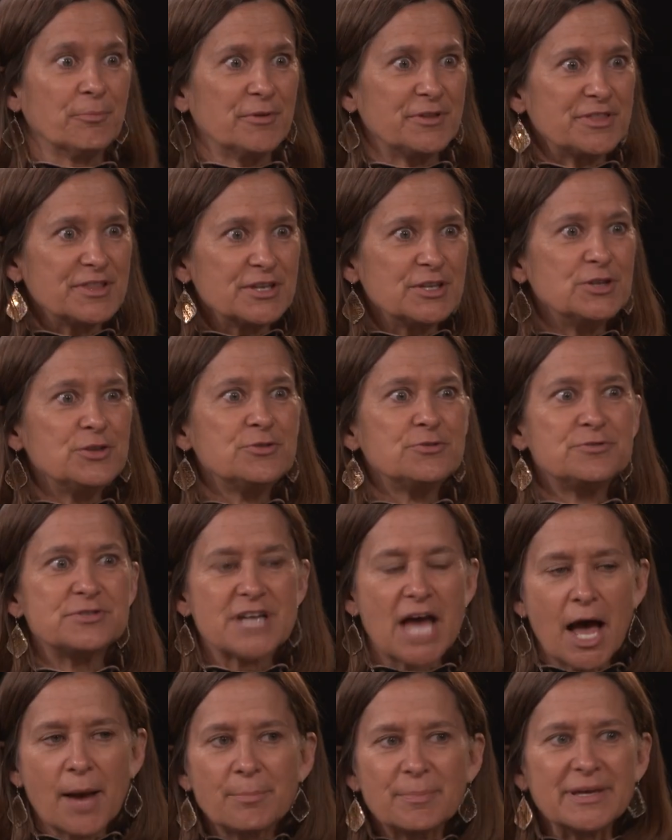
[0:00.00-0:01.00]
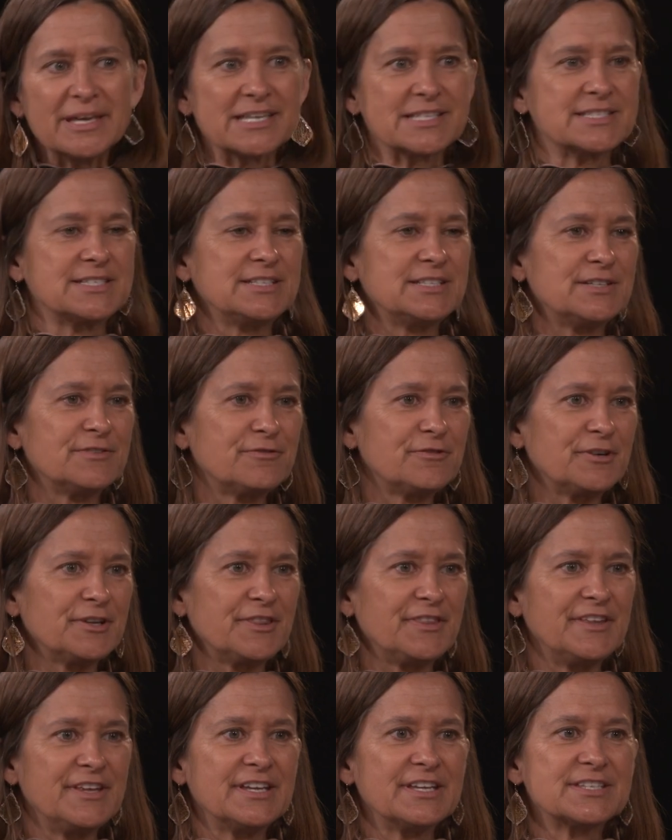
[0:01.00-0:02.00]
with the new topics and
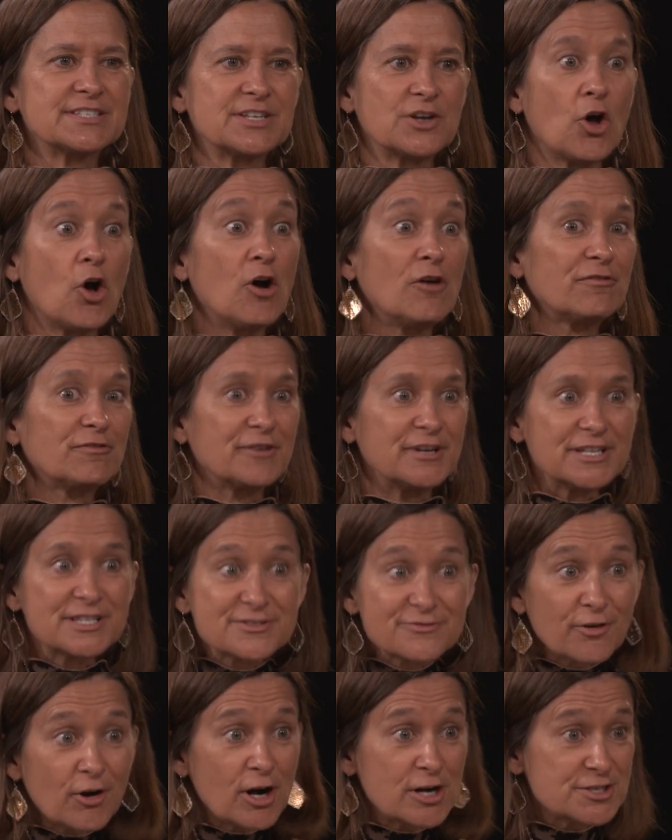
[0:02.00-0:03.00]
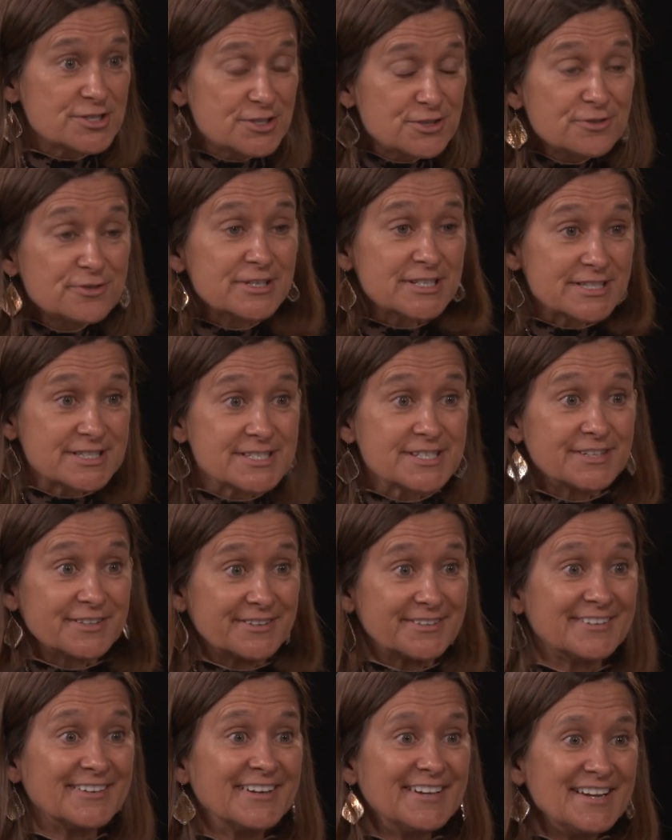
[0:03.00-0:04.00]
different things and offerings for our students here.